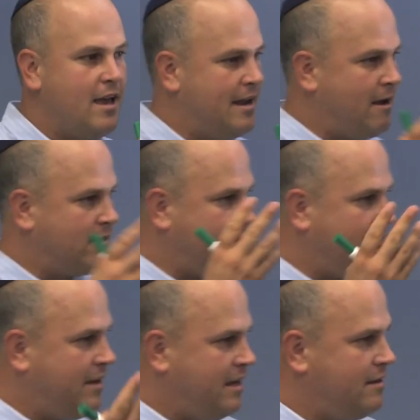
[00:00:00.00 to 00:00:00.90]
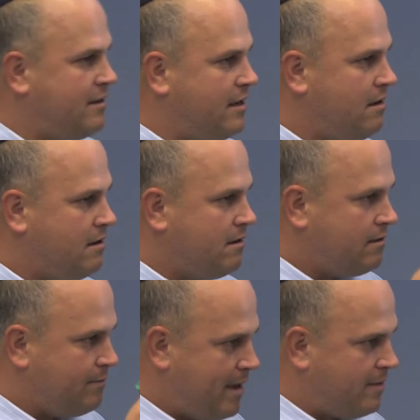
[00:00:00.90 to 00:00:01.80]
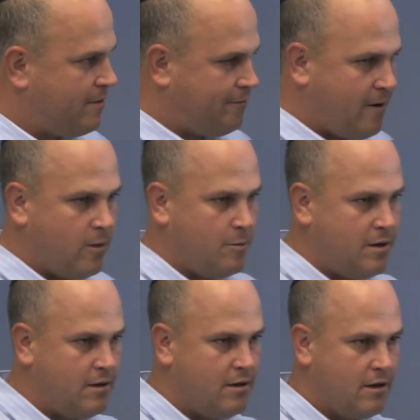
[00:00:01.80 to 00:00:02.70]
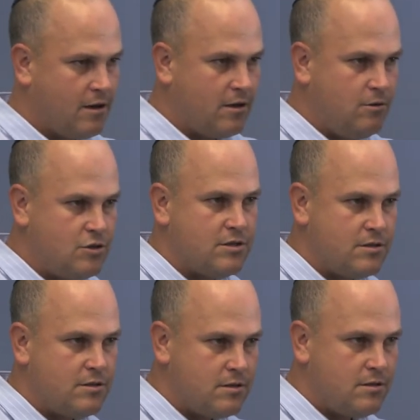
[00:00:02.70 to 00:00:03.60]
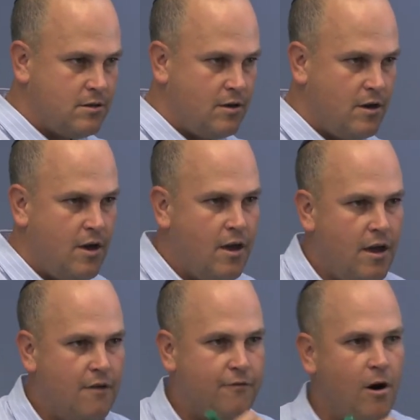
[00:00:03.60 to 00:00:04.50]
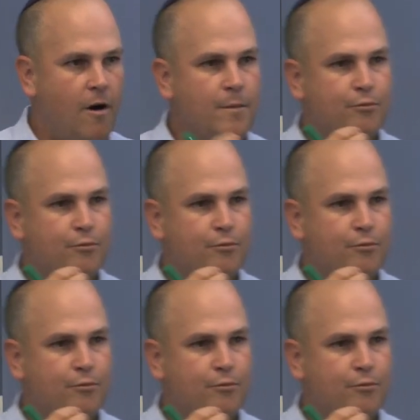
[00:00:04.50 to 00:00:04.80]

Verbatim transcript: And now it's very easy to make the following conclusion. If all the